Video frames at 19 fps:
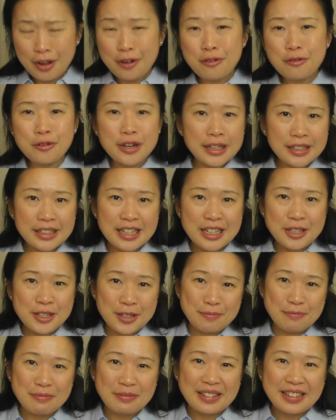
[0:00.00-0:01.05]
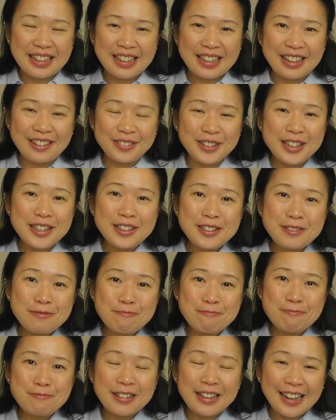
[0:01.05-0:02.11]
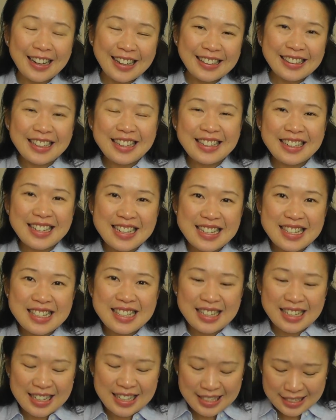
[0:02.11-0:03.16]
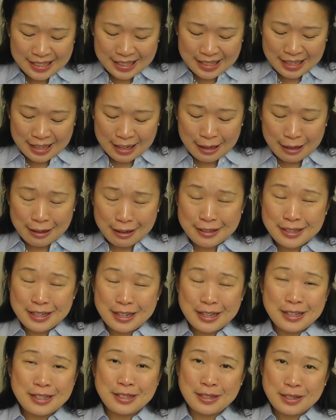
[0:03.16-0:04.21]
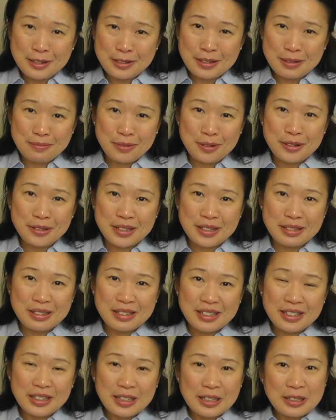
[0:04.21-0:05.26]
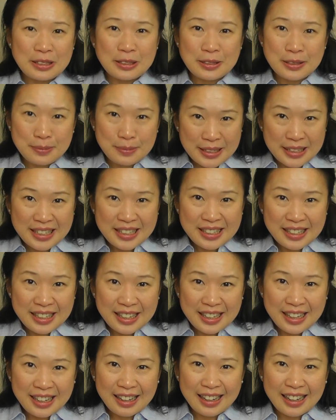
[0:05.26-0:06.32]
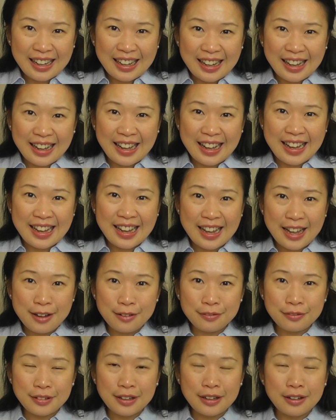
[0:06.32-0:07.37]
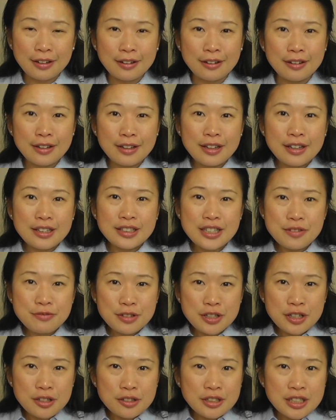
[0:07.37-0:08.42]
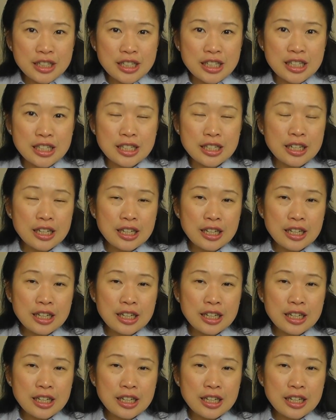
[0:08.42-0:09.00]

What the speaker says: Recognition. Well, I think this is so important to me. I have difficulty.